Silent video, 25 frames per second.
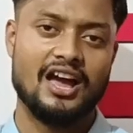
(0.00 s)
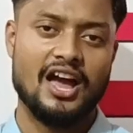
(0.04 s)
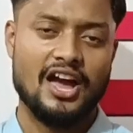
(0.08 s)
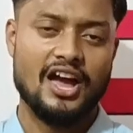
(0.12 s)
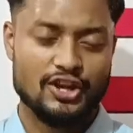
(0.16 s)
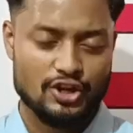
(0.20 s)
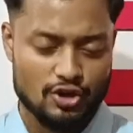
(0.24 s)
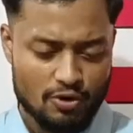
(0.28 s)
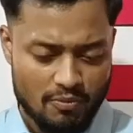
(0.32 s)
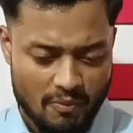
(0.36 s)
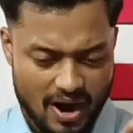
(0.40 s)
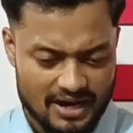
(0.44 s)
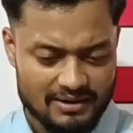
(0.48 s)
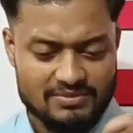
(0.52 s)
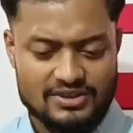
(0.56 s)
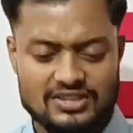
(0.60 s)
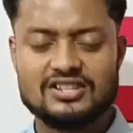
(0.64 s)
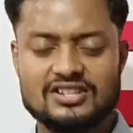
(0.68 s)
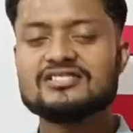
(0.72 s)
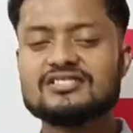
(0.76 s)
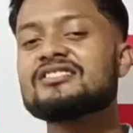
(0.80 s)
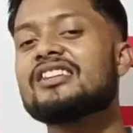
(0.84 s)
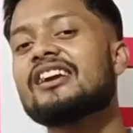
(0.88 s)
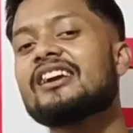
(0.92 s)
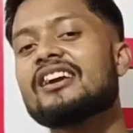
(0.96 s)
You might be
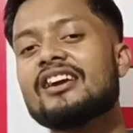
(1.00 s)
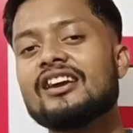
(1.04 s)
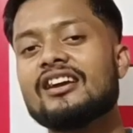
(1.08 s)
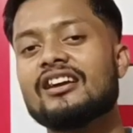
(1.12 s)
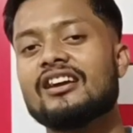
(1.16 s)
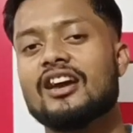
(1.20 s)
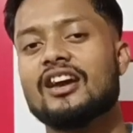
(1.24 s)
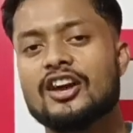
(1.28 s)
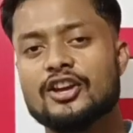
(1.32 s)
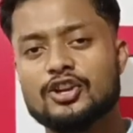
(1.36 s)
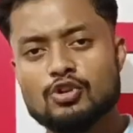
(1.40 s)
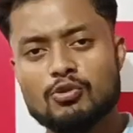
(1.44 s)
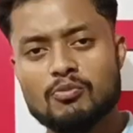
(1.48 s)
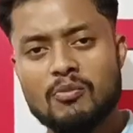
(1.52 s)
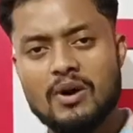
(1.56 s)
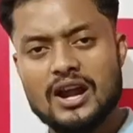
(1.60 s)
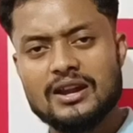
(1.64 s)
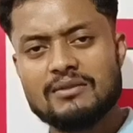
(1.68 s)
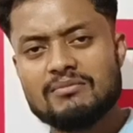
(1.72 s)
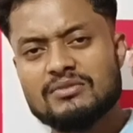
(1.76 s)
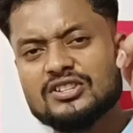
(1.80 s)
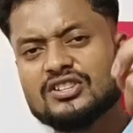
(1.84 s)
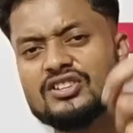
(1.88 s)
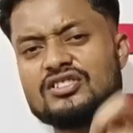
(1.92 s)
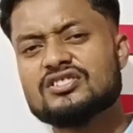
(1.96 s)
just thinking, you might
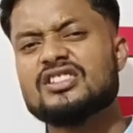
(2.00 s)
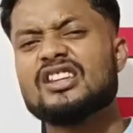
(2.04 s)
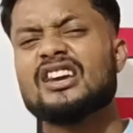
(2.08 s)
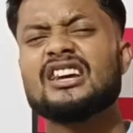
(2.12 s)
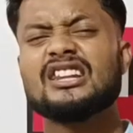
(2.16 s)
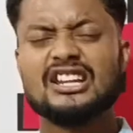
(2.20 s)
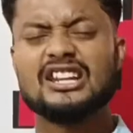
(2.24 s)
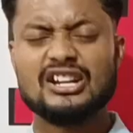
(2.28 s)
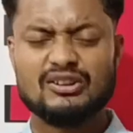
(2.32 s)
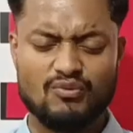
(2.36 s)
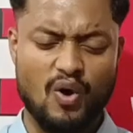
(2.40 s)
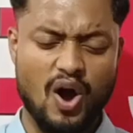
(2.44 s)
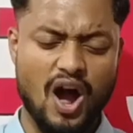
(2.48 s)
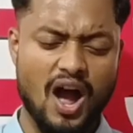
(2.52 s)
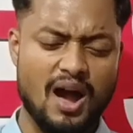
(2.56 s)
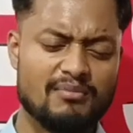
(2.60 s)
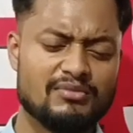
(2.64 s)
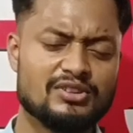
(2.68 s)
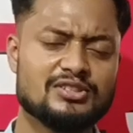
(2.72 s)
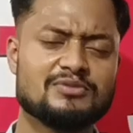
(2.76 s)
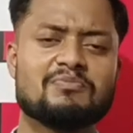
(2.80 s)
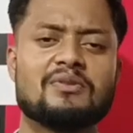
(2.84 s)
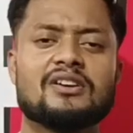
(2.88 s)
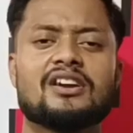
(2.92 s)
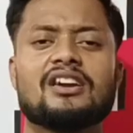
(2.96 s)
be just thinking that why I'm
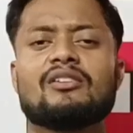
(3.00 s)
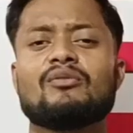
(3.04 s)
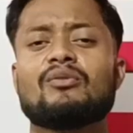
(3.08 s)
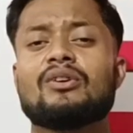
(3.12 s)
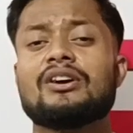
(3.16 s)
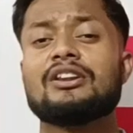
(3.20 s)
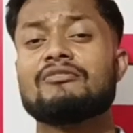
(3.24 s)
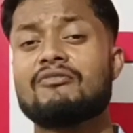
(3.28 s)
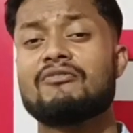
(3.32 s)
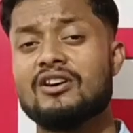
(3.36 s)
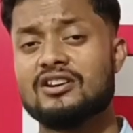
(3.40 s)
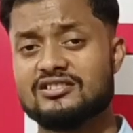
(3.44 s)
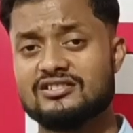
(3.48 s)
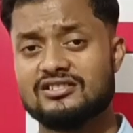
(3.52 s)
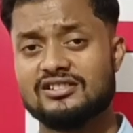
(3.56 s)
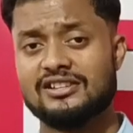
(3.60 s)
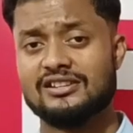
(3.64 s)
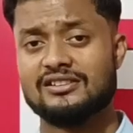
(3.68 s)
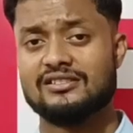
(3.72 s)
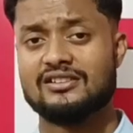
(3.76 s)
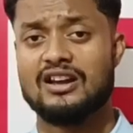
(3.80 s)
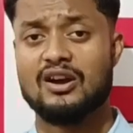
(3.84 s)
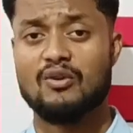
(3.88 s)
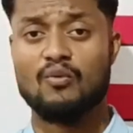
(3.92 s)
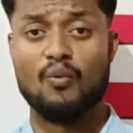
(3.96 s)
speaking very fastly,
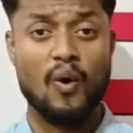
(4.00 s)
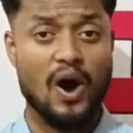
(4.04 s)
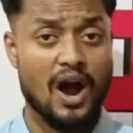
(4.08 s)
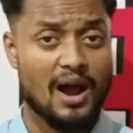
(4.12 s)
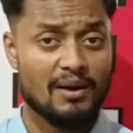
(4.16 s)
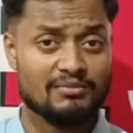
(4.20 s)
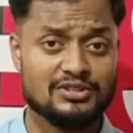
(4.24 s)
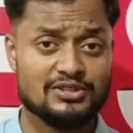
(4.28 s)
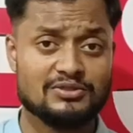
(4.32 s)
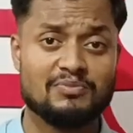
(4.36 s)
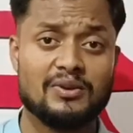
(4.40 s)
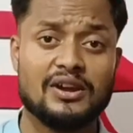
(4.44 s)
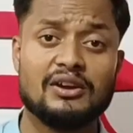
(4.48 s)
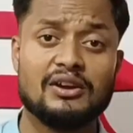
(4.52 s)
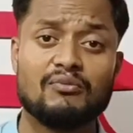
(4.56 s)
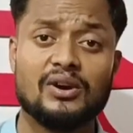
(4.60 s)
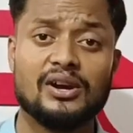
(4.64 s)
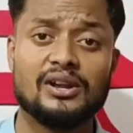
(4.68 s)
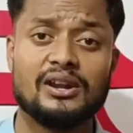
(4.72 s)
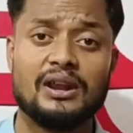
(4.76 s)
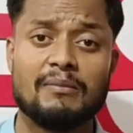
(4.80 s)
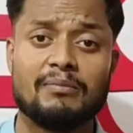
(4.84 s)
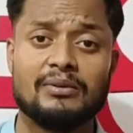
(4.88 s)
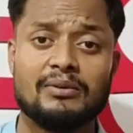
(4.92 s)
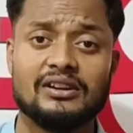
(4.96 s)
why I'm speaking very
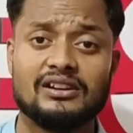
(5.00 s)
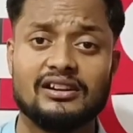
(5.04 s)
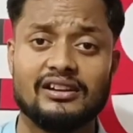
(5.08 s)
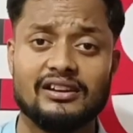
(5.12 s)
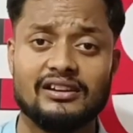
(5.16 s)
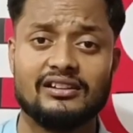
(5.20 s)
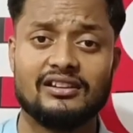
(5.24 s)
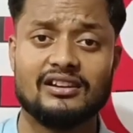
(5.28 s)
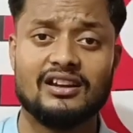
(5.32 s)
rapidly.